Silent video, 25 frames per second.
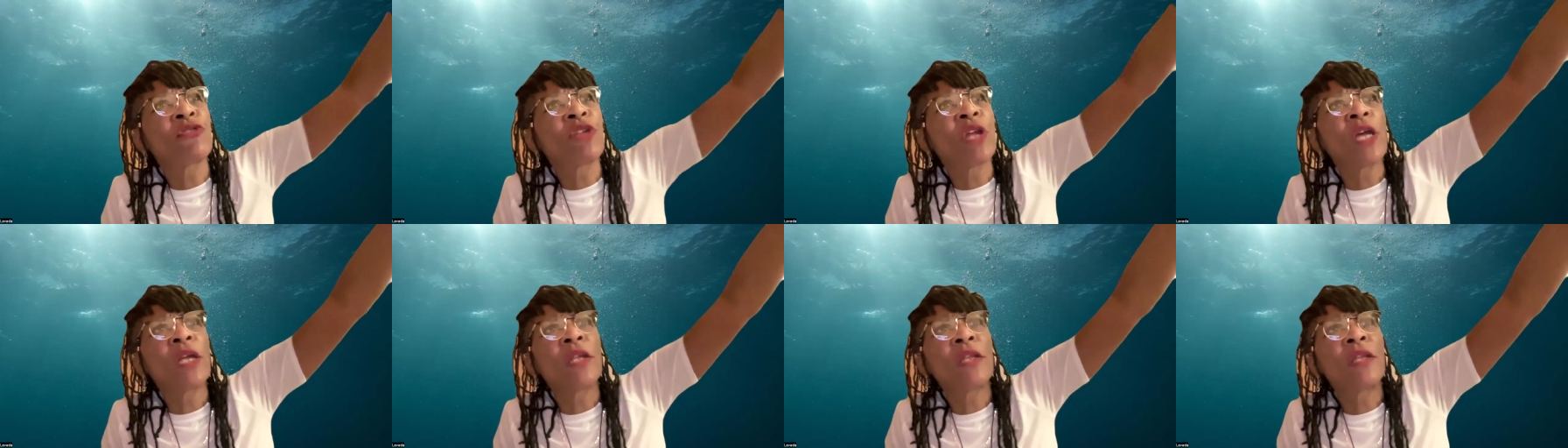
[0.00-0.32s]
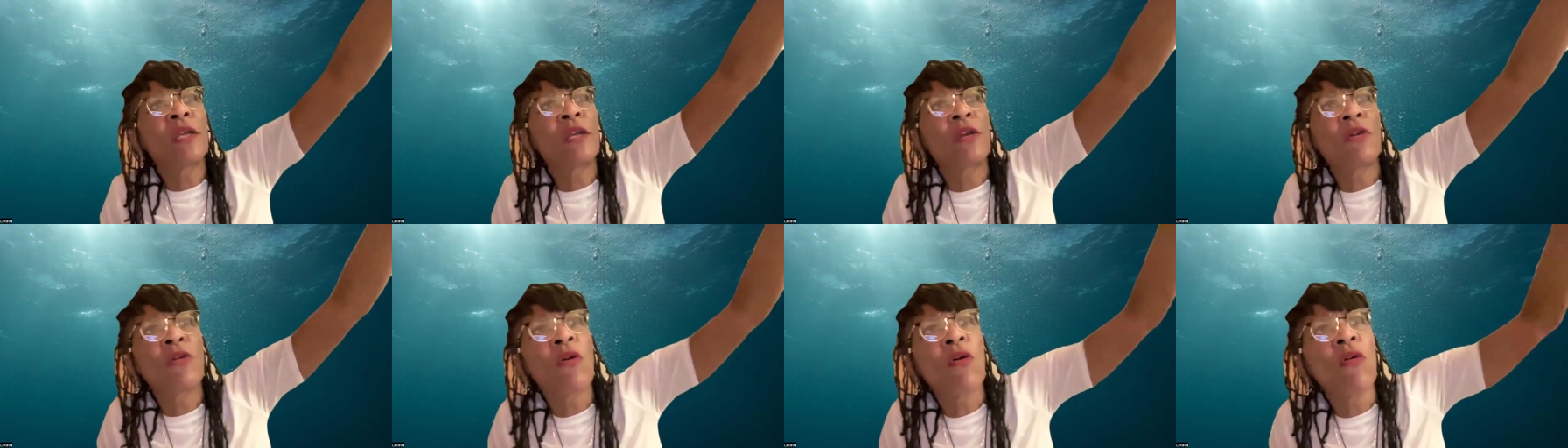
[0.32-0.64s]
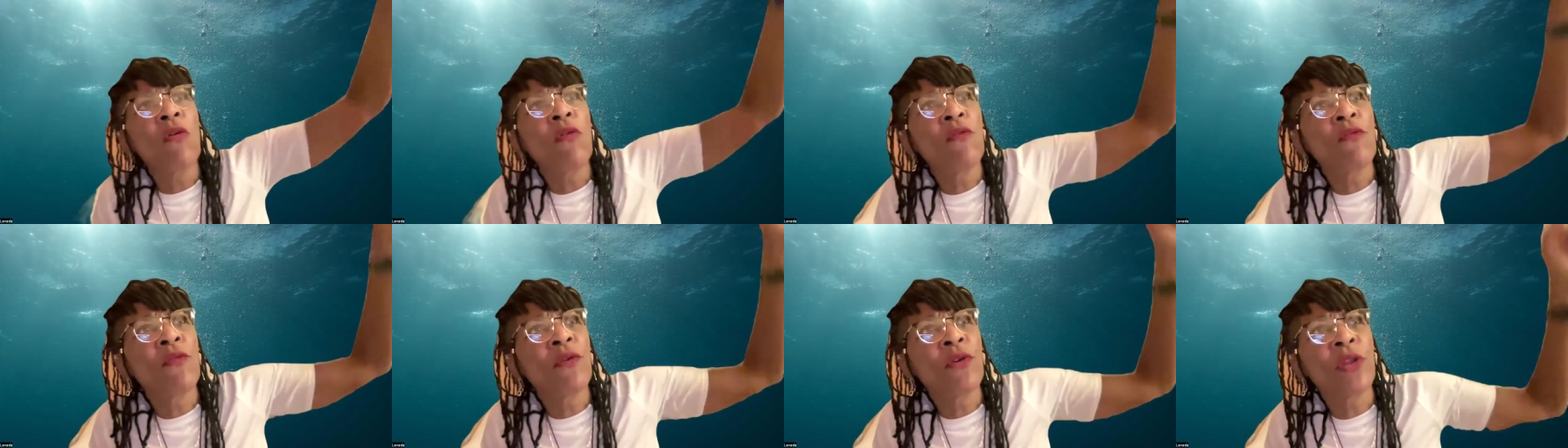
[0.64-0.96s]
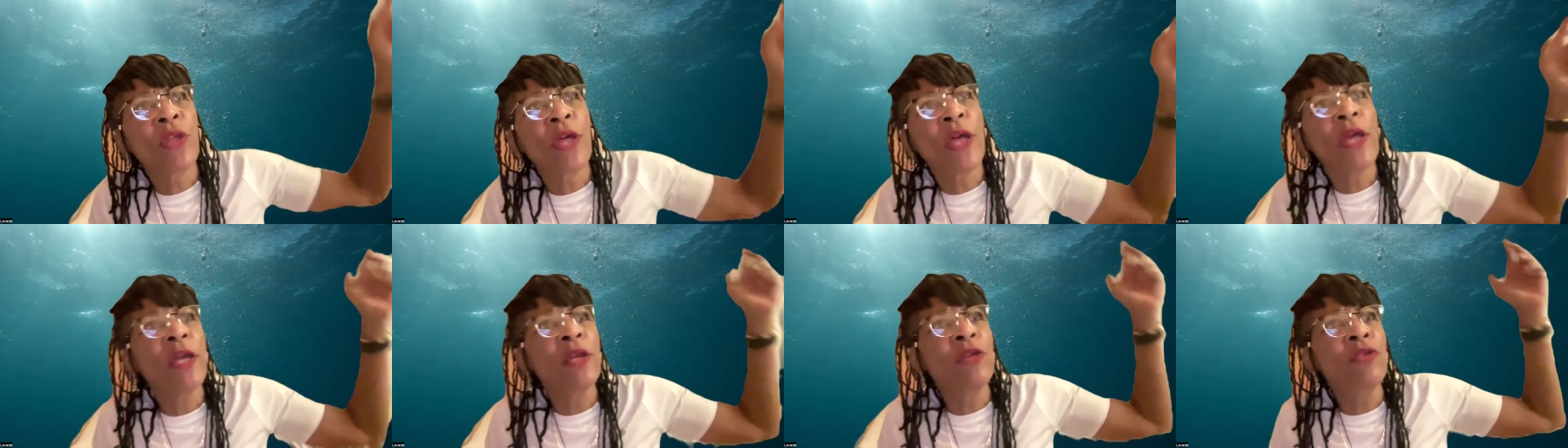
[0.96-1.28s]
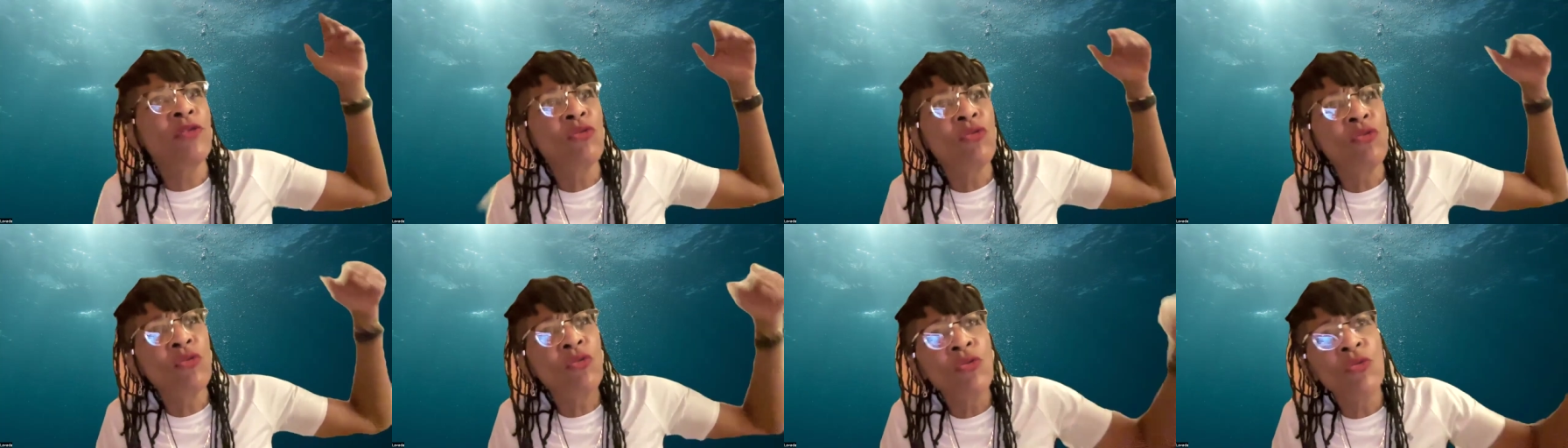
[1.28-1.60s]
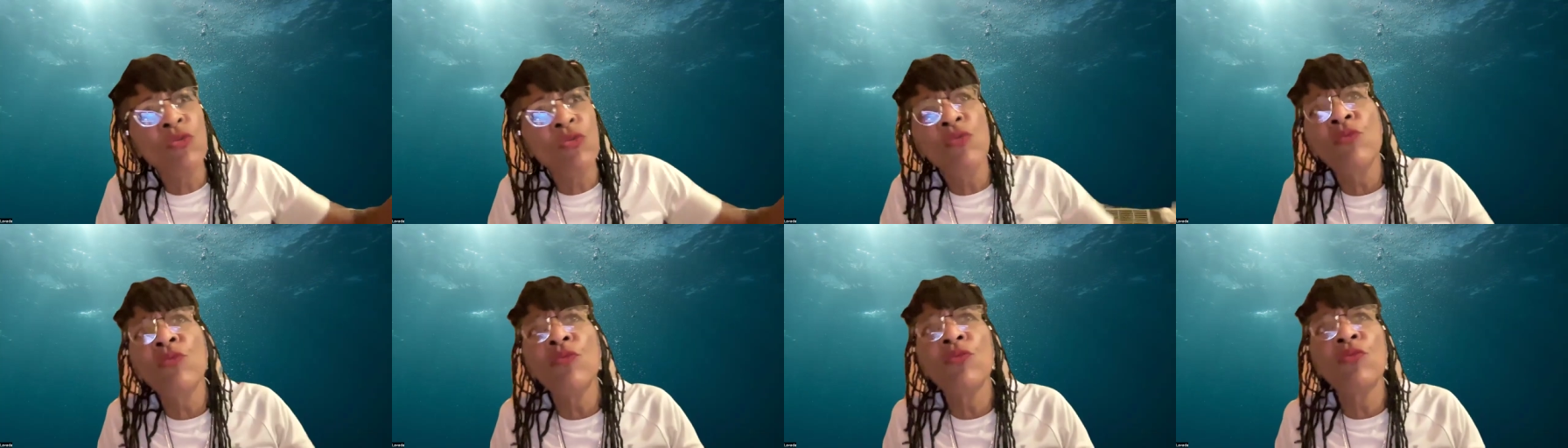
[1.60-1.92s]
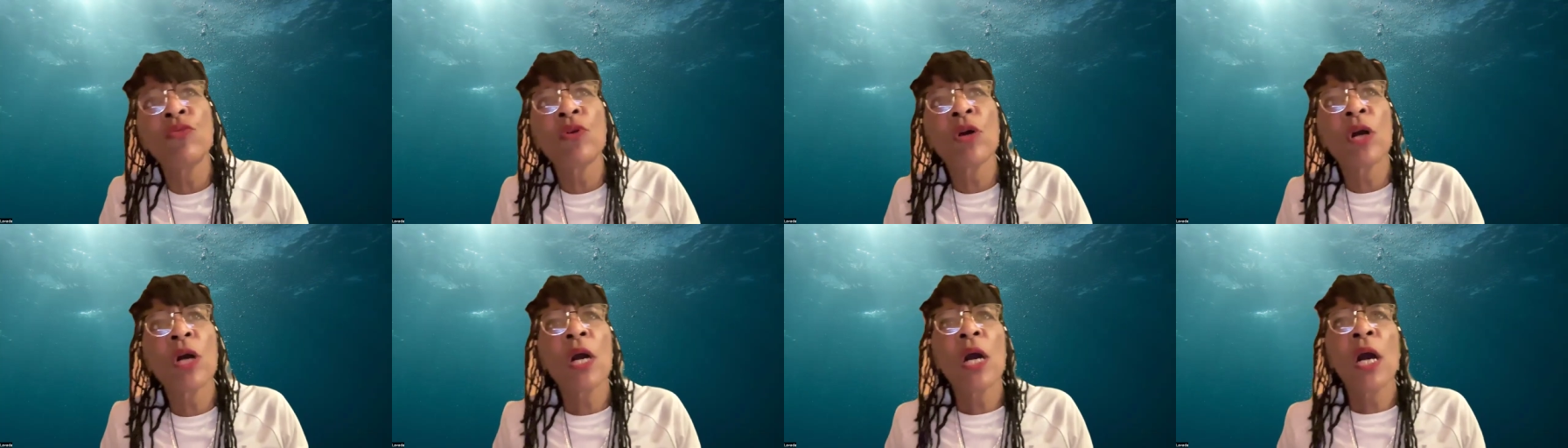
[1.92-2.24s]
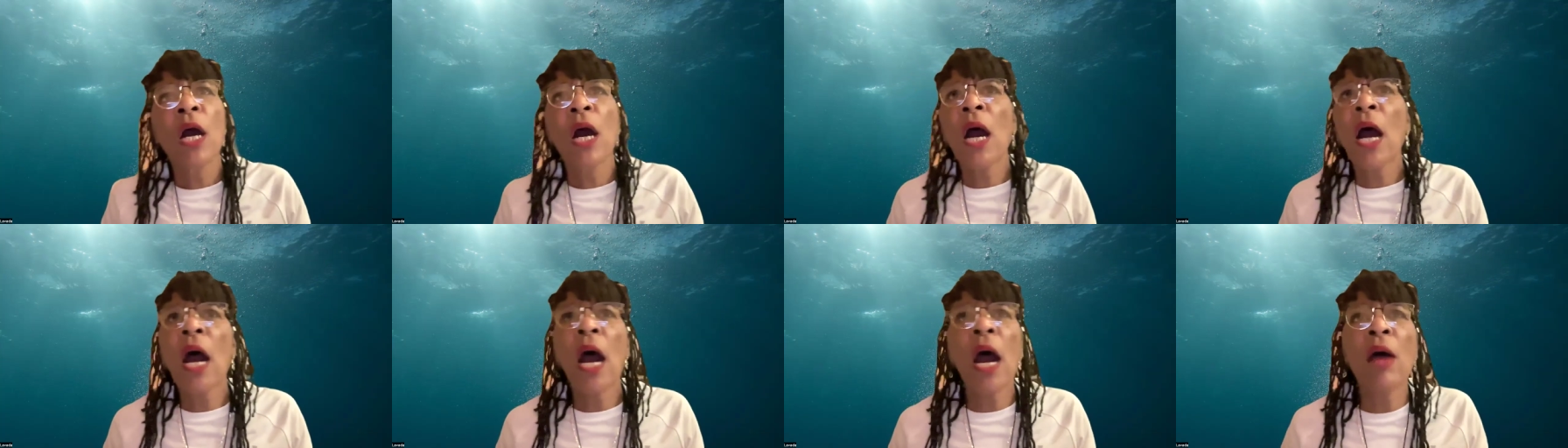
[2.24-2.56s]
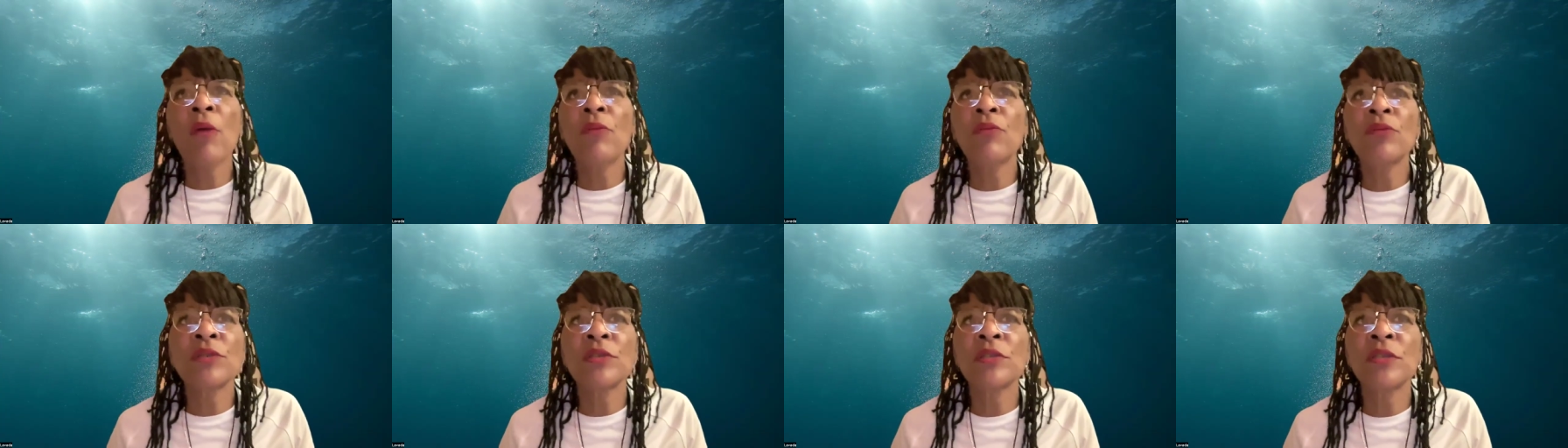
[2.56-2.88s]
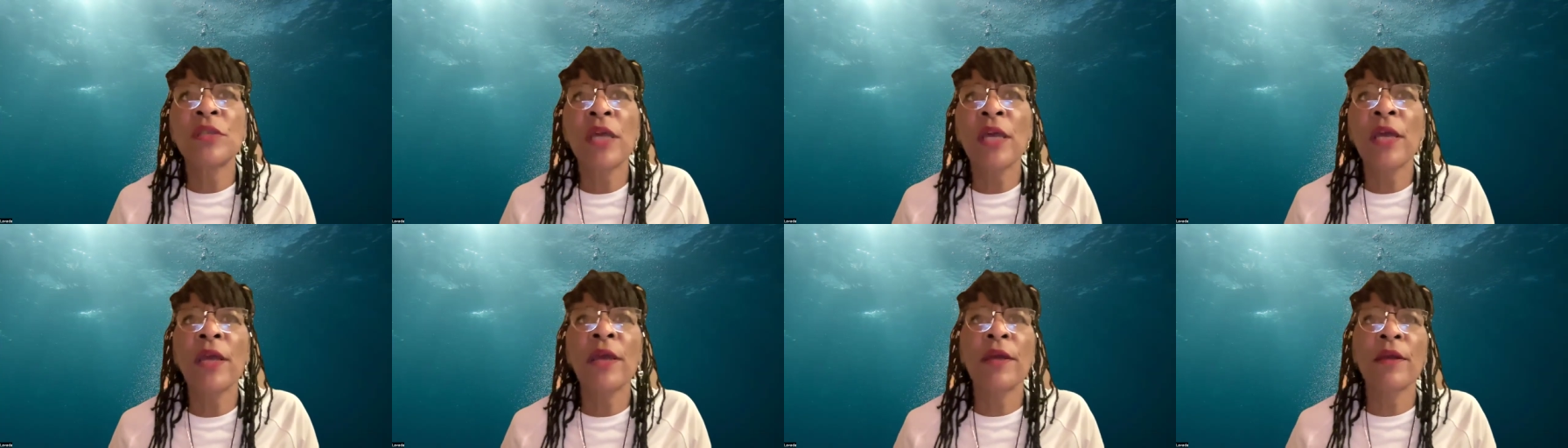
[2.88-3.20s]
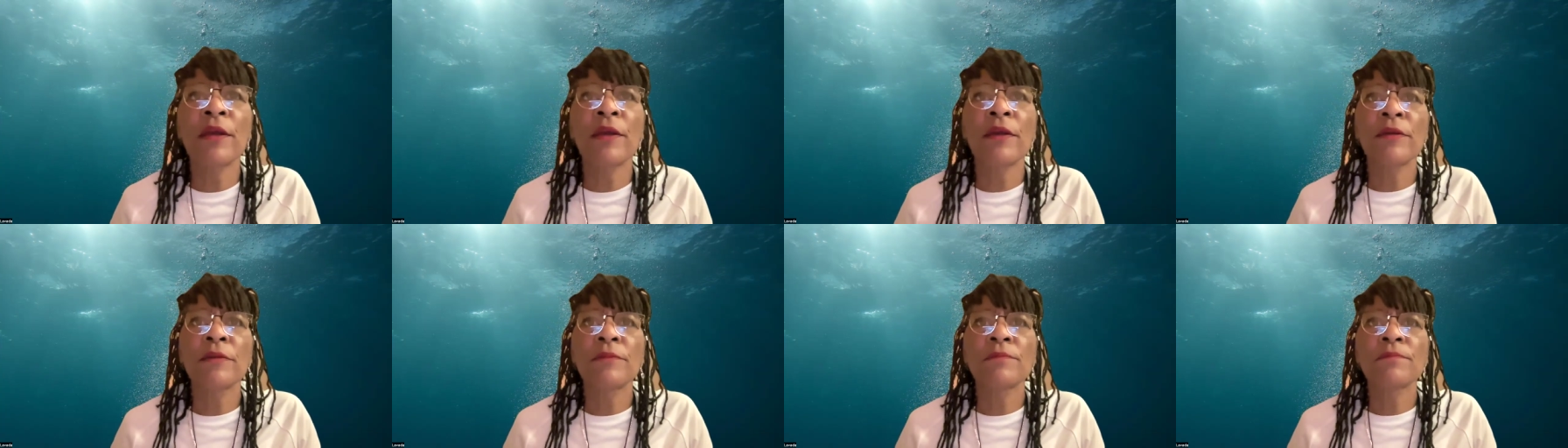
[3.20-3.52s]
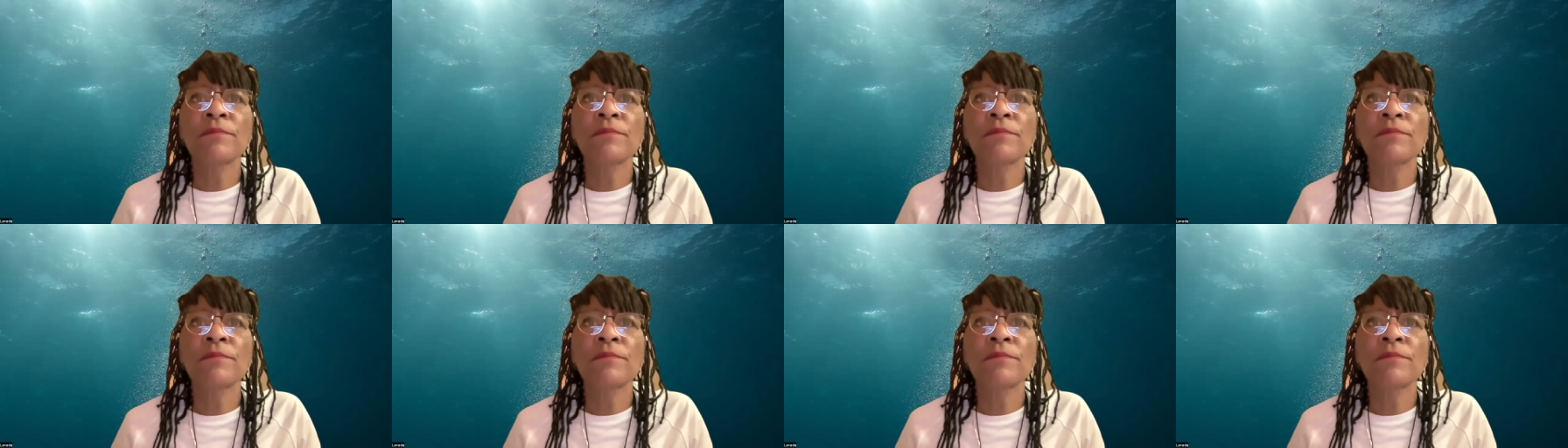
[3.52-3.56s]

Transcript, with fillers: standing over. They knew I was there.